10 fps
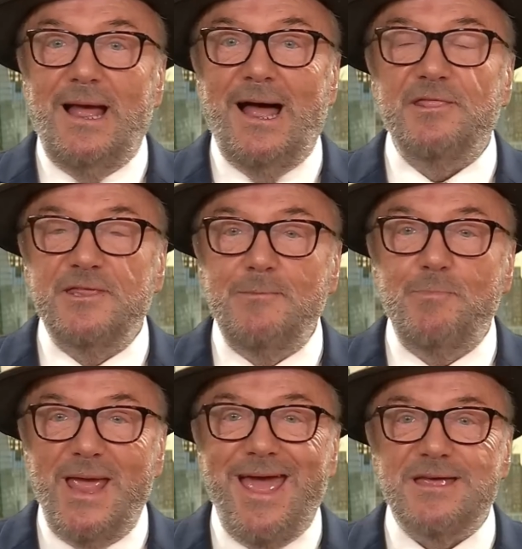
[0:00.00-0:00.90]
at the
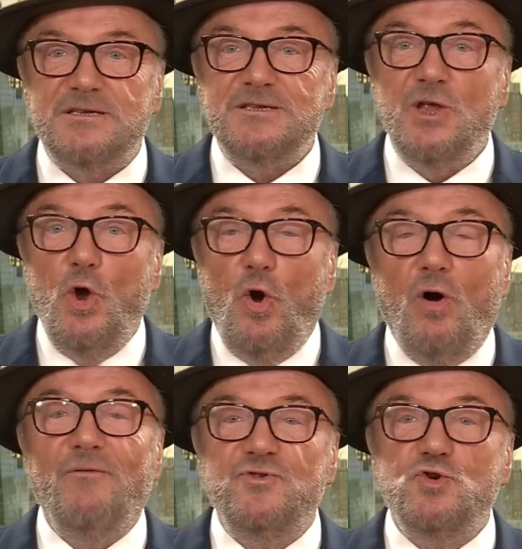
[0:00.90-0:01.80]
behest
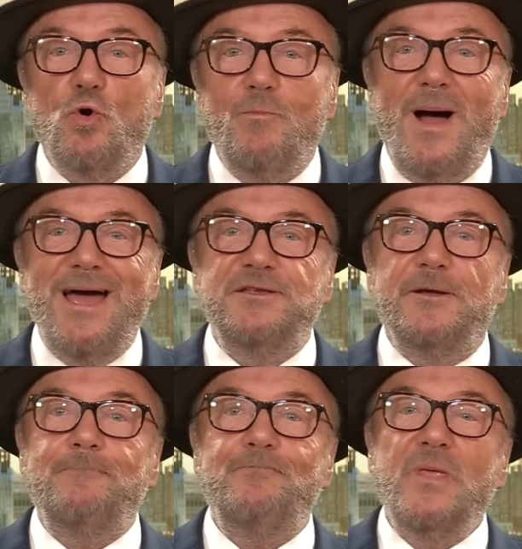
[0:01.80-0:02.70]
of Joe
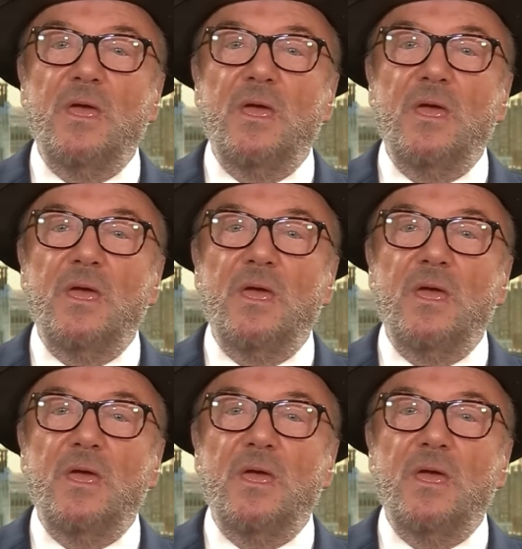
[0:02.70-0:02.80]
Biden,